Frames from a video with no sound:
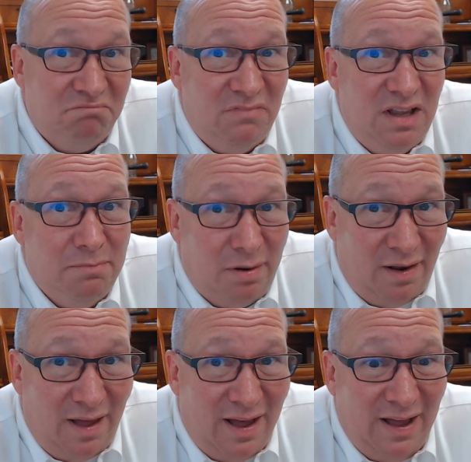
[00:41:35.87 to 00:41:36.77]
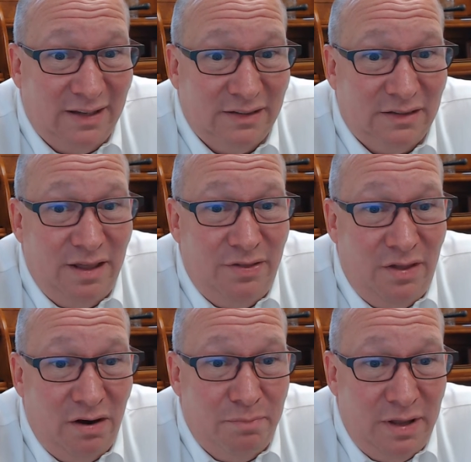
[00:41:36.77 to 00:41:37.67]
implies that
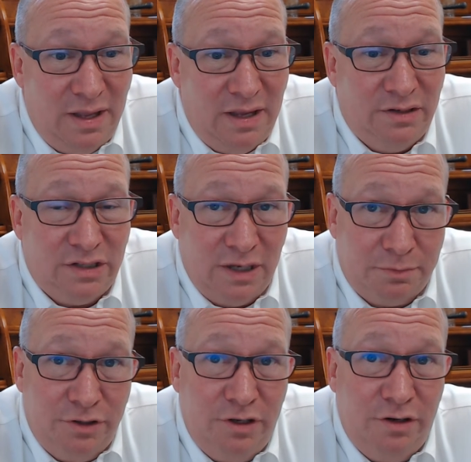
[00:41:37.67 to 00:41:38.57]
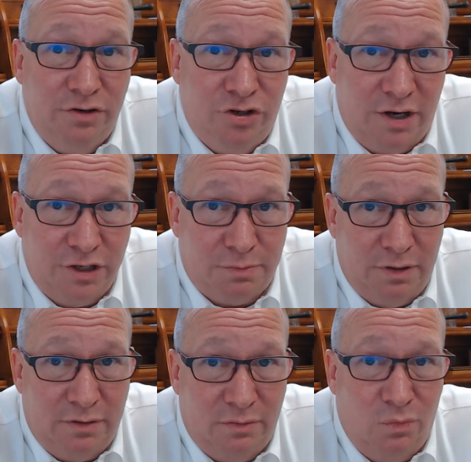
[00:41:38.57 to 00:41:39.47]
there be substituted judgment.
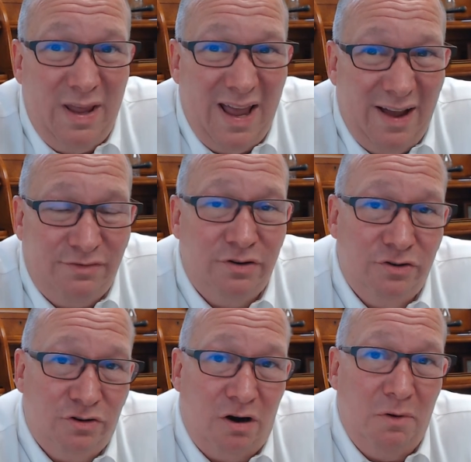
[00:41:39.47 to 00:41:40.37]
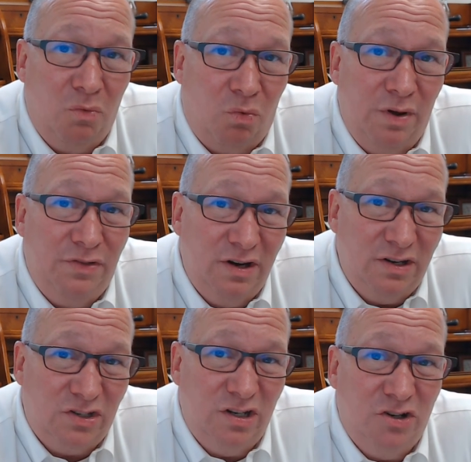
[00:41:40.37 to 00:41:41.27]
We have to determine what the
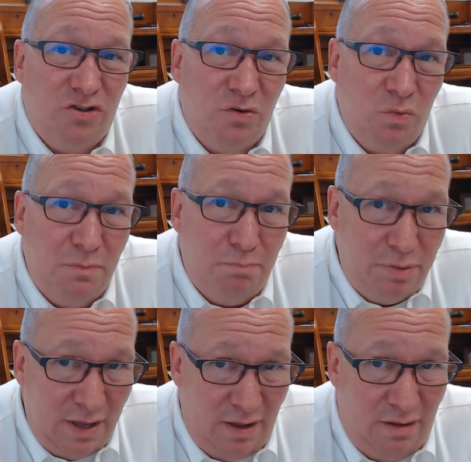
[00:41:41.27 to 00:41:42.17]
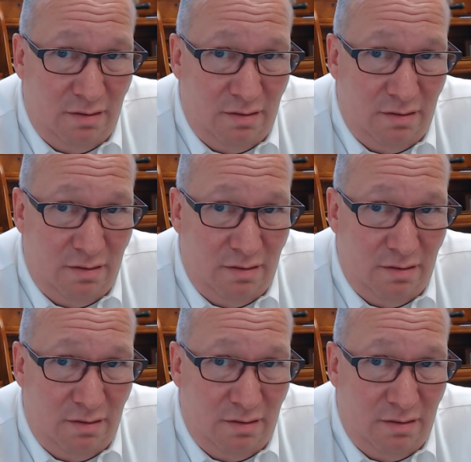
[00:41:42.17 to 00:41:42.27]
decision would be